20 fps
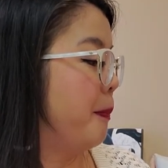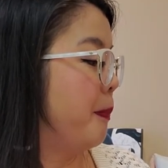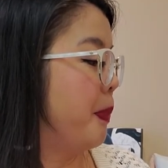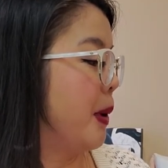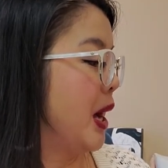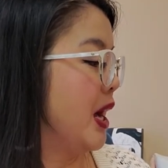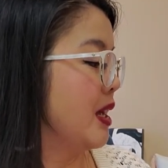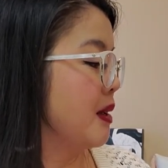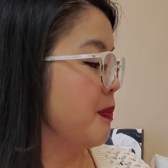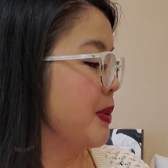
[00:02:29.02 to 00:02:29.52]

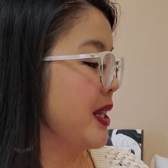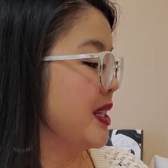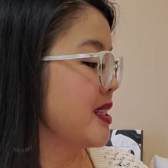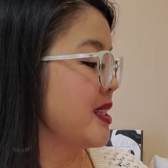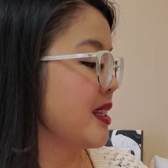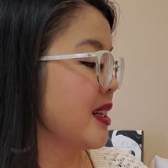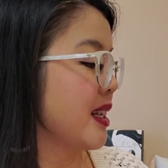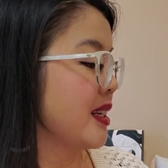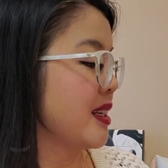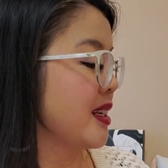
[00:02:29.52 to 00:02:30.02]
By being
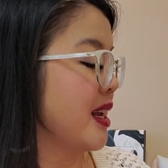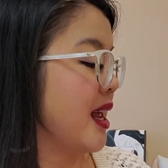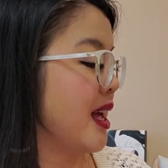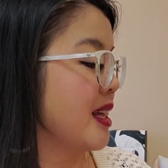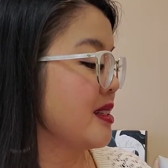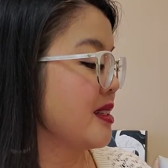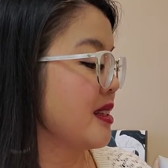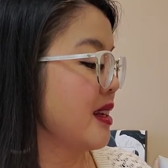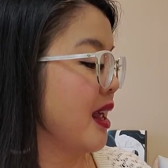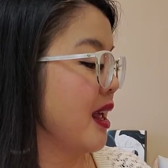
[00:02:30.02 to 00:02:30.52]
selected
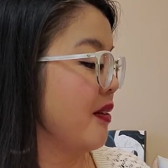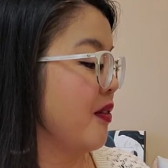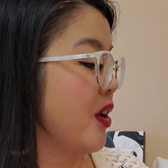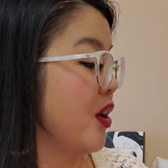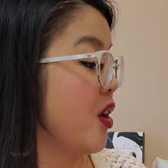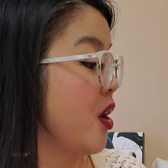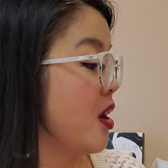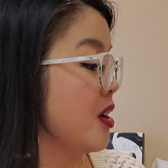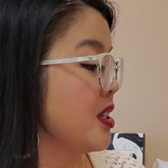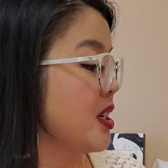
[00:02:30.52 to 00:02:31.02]
as an
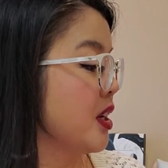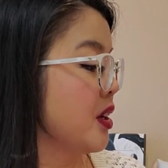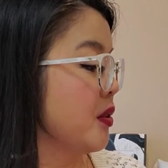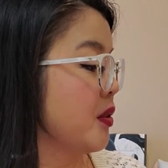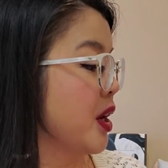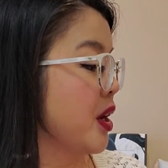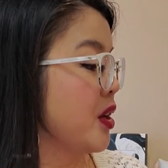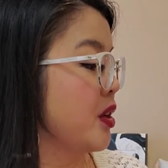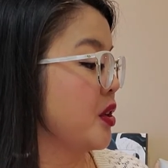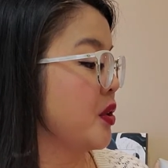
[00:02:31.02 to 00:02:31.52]
Avon content
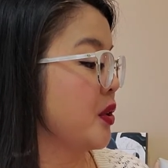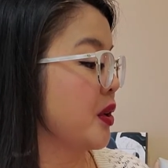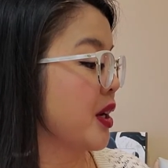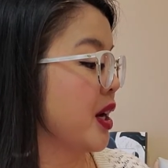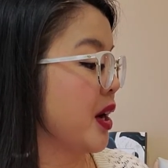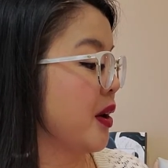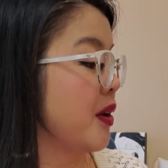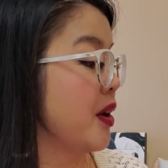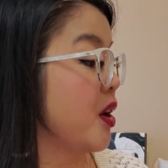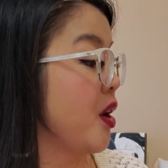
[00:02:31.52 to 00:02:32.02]
creator, you're
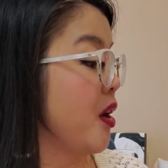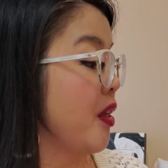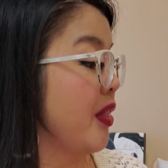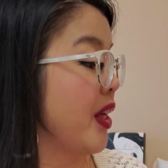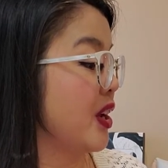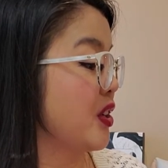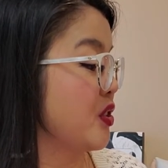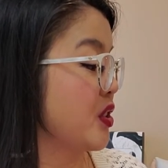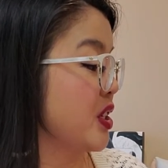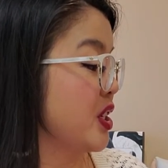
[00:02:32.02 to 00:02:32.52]
carrying on
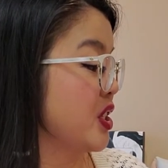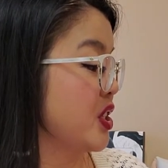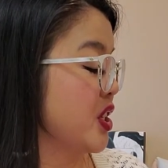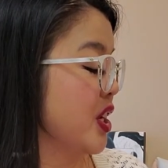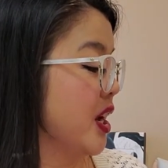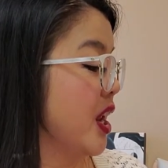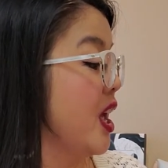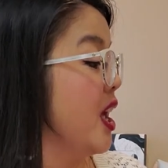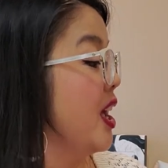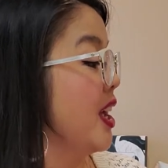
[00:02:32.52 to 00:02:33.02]
that
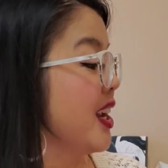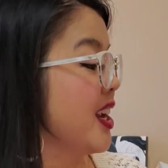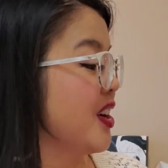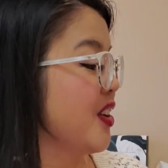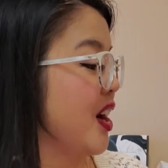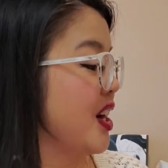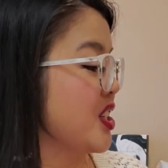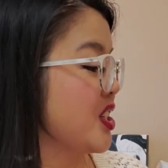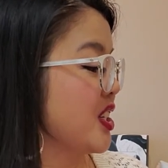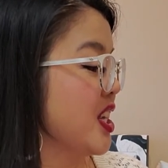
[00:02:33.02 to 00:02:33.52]
tradition.
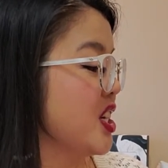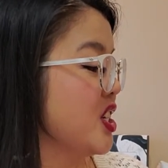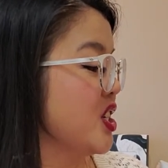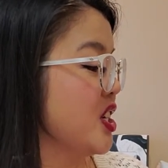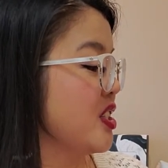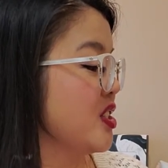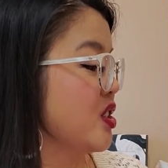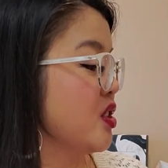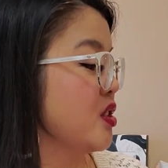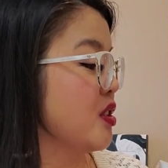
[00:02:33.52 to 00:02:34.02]

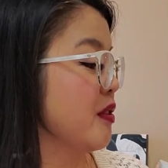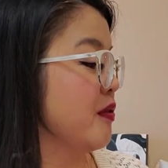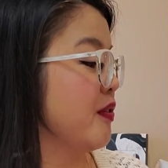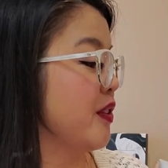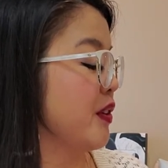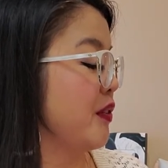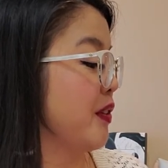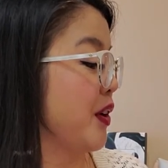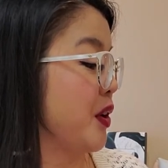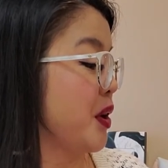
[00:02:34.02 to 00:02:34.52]
Congratulations. You should
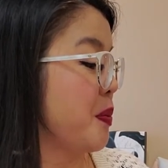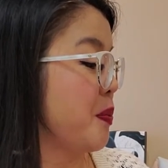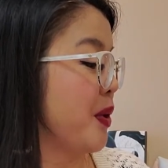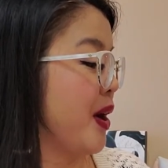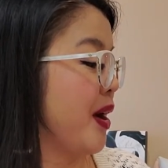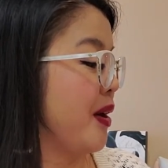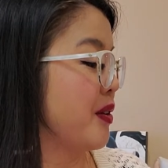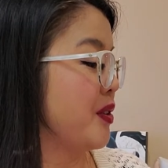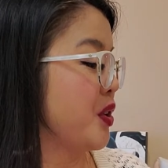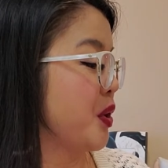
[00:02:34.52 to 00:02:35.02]
feel very
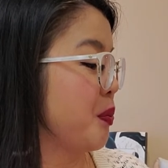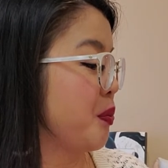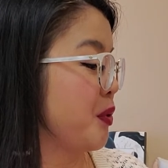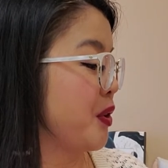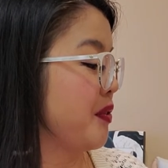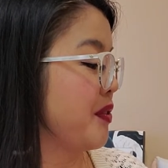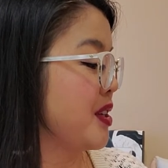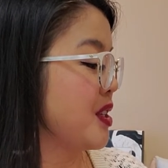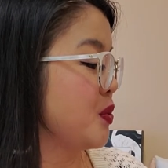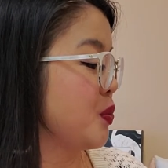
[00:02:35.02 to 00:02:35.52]
proud. Your
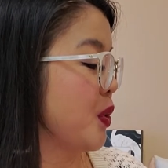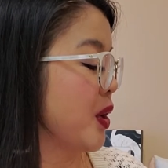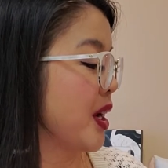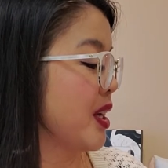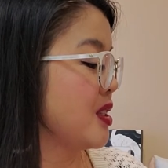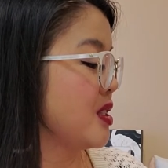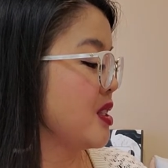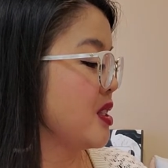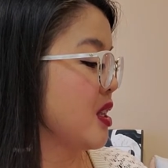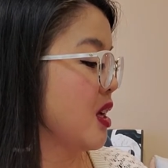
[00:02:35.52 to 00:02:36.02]
previous
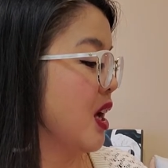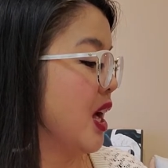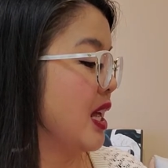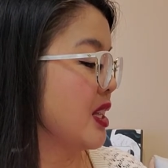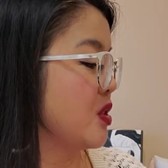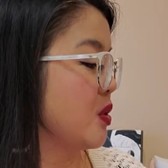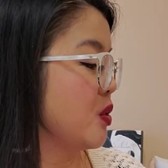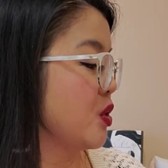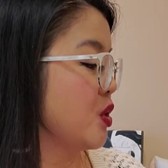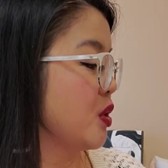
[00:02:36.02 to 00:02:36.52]
work
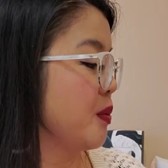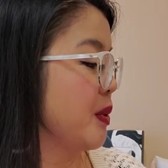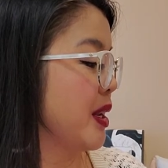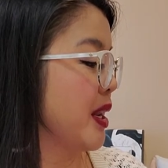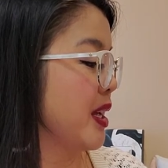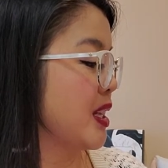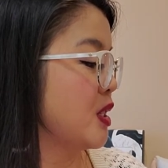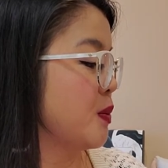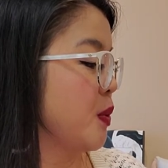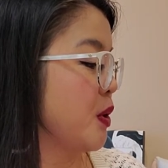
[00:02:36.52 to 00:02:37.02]
at social
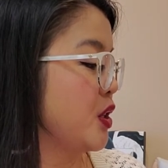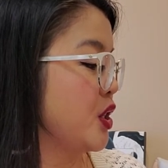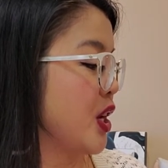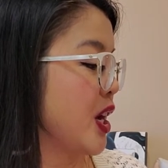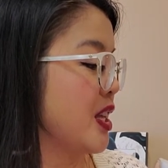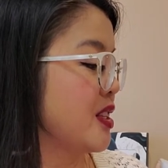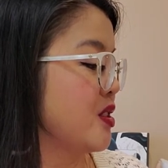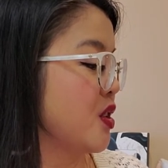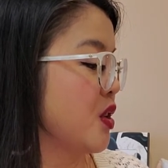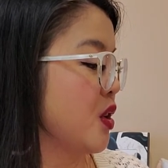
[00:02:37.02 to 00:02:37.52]
media
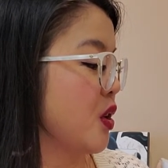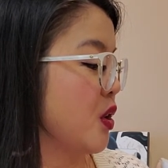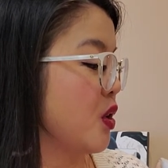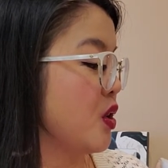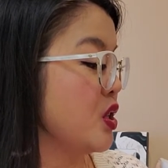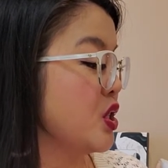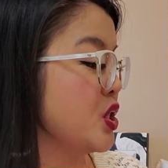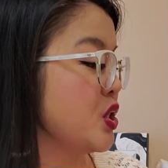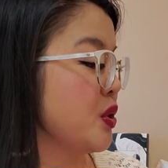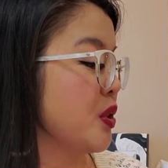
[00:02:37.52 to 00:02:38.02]
exposure has
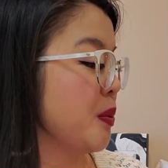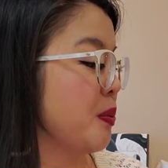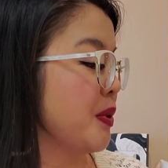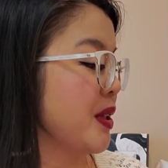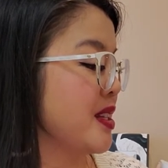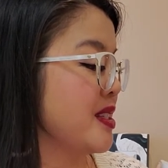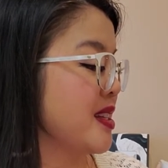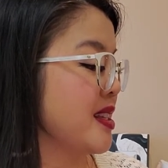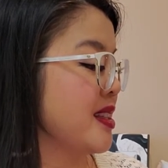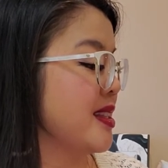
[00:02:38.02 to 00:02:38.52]
earned you the
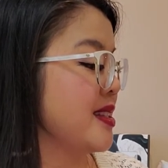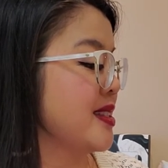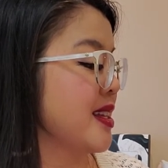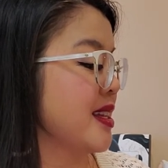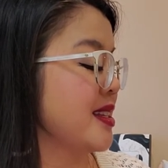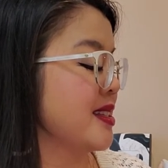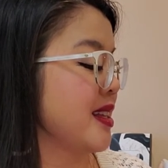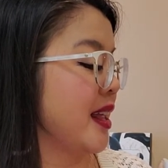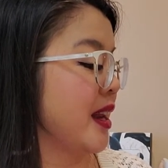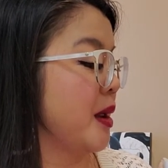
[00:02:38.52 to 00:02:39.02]
place in this
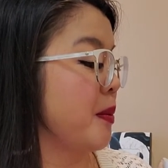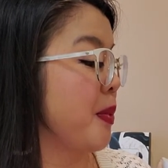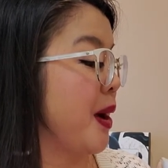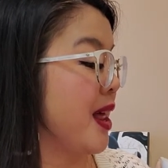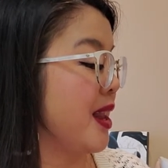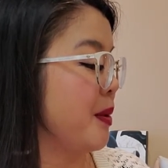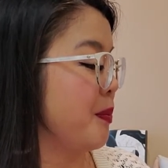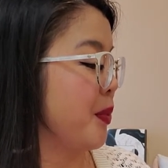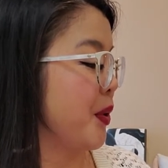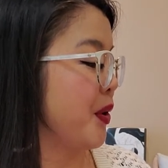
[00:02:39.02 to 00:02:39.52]
exciting
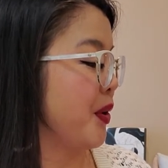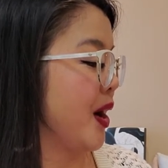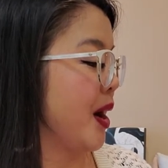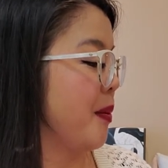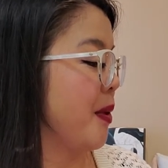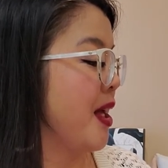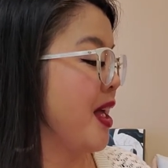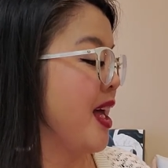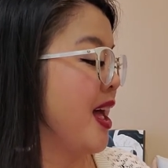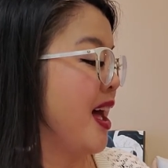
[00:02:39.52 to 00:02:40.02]
pilot
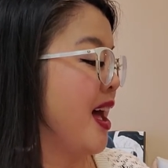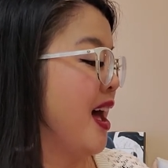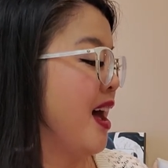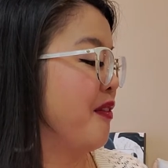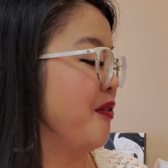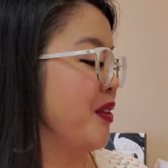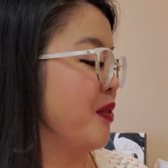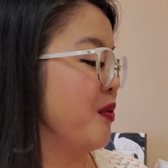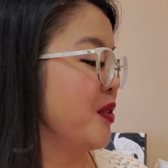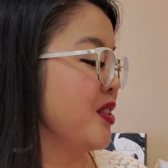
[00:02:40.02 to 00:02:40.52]
program.
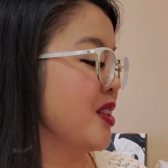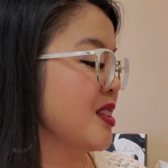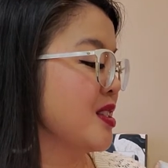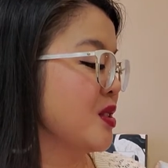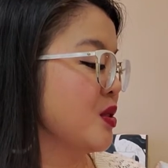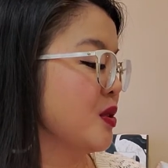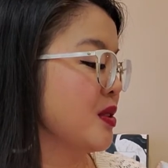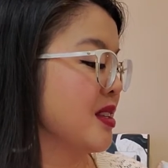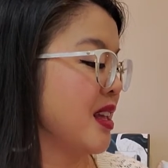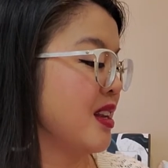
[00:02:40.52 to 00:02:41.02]
Have fun with these
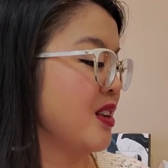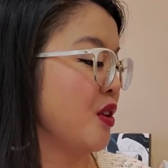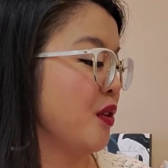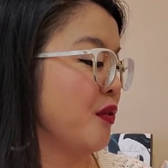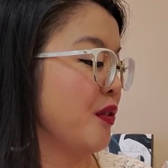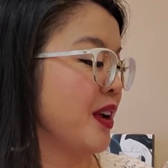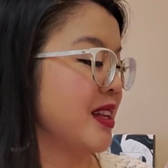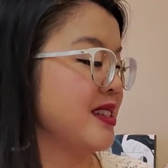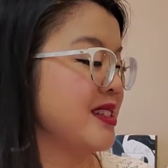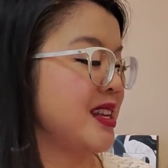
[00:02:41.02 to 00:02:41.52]
tools and
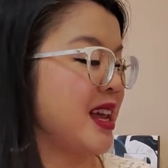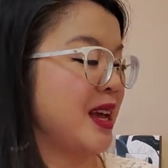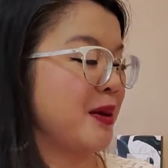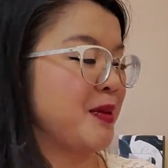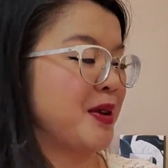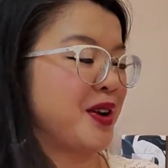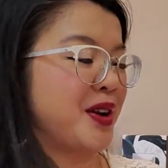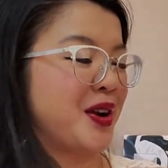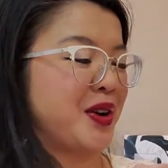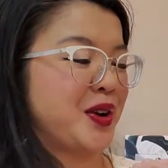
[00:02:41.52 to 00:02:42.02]
don't forget to
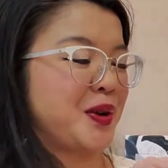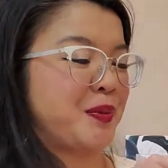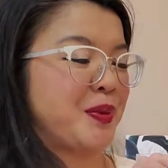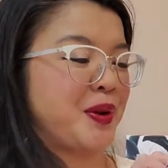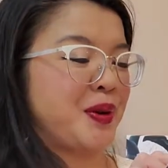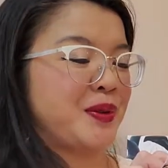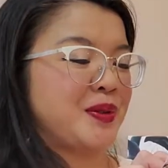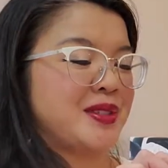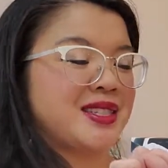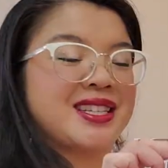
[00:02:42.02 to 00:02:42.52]
tag me on all your
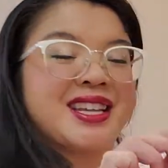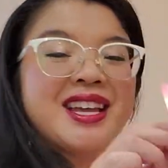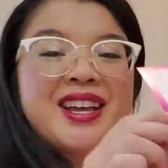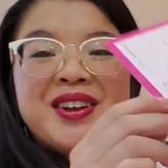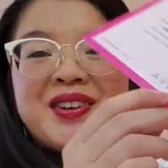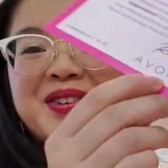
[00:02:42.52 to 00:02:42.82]
posts.